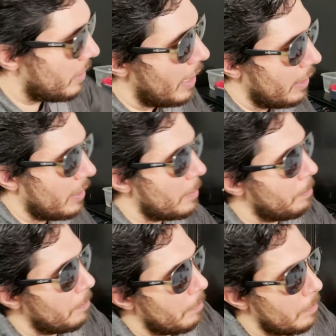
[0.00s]
Tireless
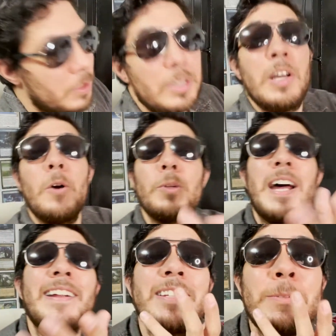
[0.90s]

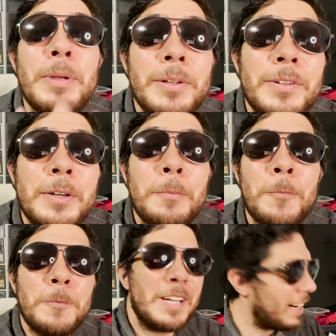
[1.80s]
Pilgrim.
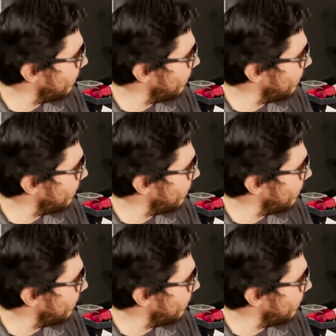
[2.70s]
Did I